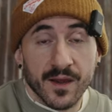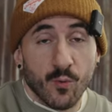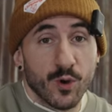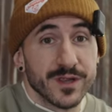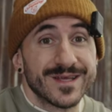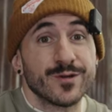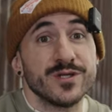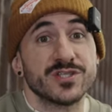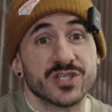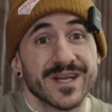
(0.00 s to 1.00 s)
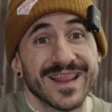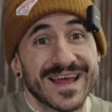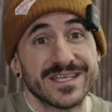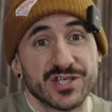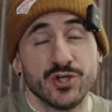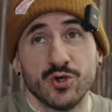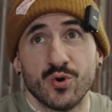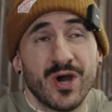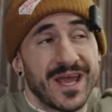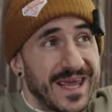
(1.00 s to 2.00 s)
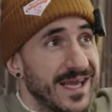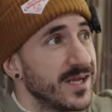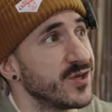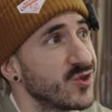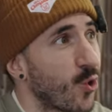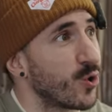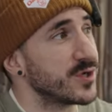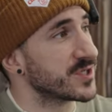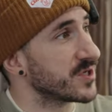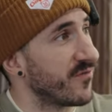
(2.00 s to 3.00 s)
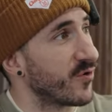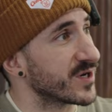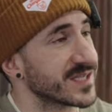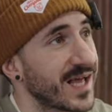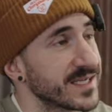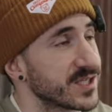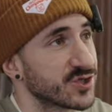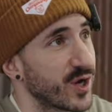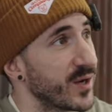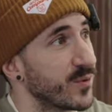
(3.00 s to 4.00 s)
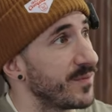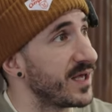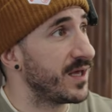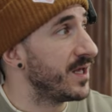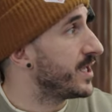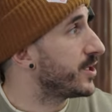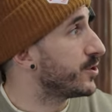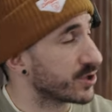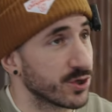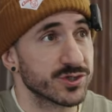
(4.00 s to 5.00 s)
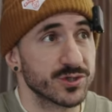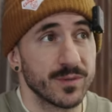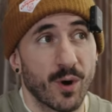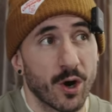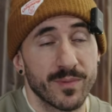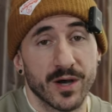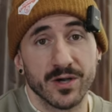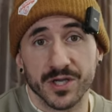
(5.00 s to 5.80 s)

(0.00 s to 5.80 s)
We're literally just gonna let you into the doors of what it's like to train with me here at Third Street Barbell,